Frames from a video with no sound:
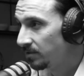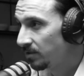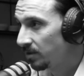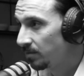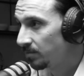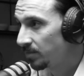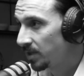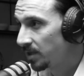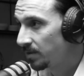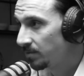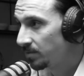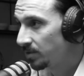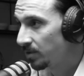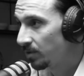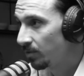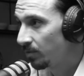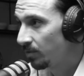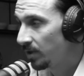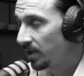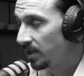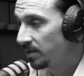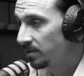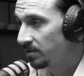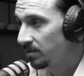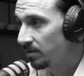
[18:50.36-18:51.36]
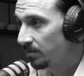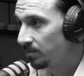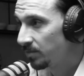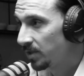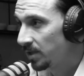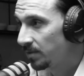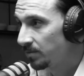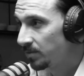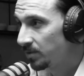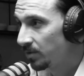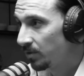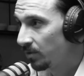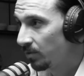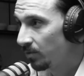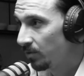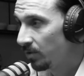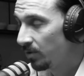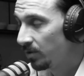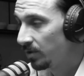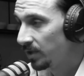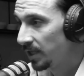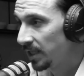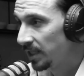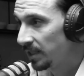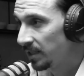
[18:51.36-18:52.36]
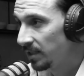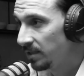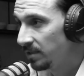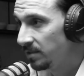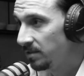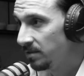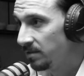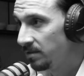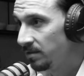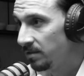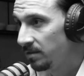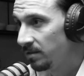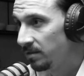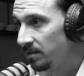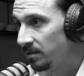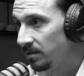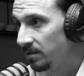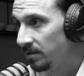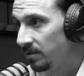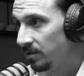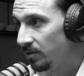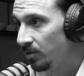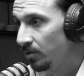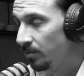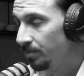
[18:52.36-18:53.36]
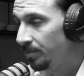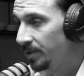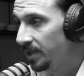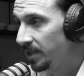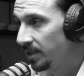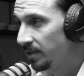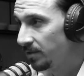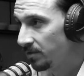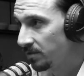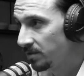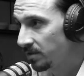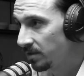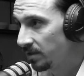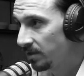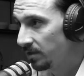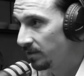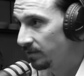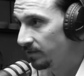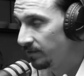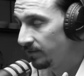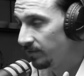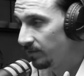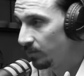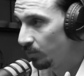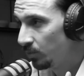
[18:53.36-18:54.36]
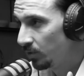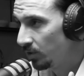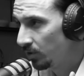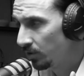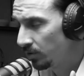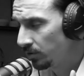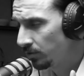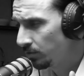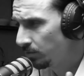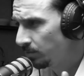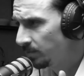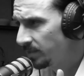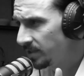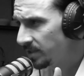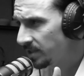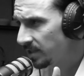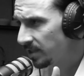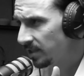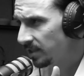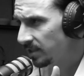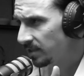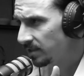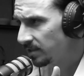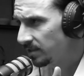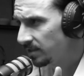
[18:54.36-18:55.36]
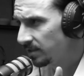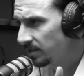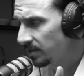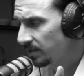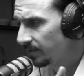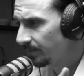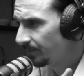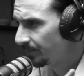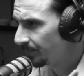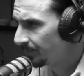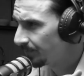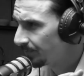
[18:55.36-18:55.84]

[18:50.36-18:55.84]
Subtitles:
sometimes you're right, sometimes you're wrong. At least you're being yourself. We all do mistakes.